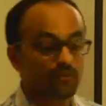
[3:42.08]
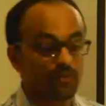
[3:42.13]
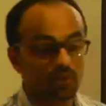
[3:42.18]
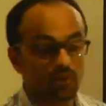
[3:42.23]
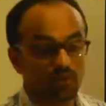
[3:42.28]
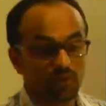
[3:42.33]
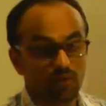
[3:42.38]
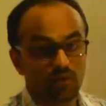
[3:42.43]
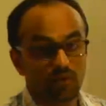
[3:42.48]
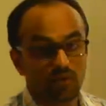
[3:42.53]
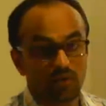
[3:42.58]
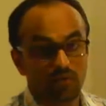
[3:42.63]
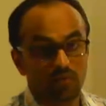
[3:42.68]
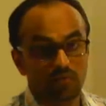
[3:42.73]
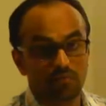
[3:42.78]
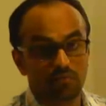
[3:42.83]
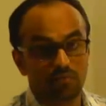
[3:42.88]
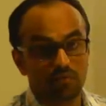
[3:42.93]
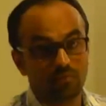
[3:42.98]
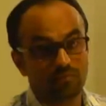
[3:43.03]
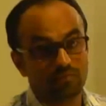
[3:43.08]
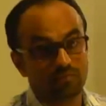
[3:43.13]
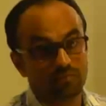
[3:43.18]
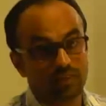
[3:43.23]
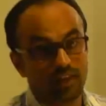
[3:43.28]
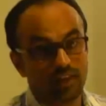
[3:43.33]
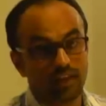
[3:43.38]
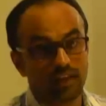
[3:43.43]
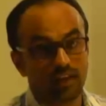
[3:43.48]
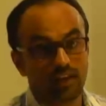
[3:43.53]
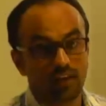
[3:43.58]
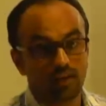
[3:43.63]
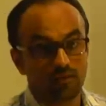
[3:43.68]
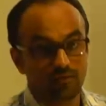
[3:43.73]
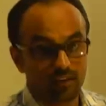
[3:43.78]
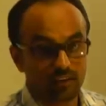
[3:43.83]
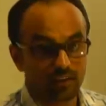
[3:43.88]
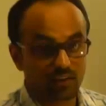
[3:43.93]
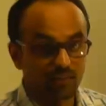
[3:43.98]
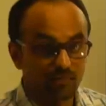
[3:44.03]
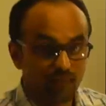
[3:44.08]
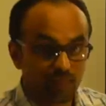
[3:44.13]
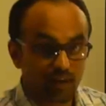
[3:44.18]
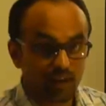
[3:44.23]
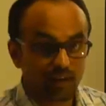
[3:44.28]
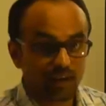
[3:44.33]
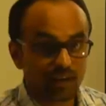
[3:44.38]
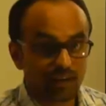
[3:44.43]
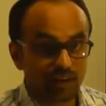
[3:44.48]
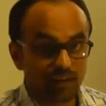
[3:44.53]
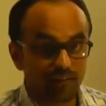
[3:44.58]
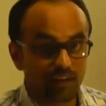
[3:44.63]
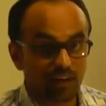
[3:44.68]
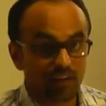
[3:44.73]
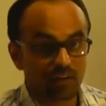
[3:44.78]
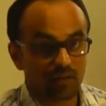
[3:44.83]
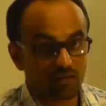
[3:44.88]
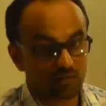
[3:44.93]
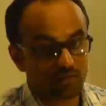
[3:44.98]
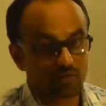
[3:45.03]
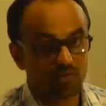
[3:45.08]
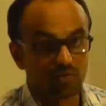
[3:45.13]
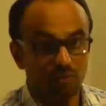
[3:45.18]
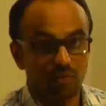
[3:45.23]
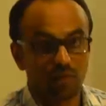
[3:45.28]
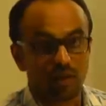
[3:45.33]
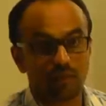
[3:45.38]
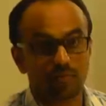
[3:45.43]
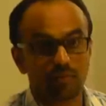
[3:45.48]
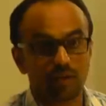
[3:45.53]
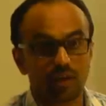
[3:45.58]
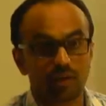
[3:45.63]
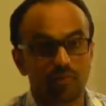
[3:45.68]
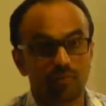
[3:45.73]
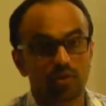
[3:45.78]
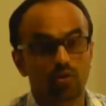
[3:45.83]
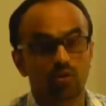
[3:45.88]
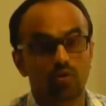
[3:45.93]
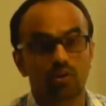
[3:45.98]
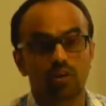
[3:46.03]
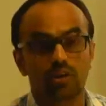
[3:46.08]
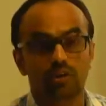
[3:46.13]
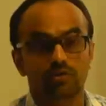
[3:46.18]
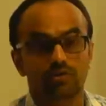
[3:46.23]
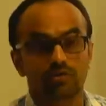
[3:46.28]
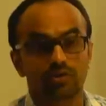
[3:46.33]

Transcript: you are taking care of that complaint really well, you might be able to address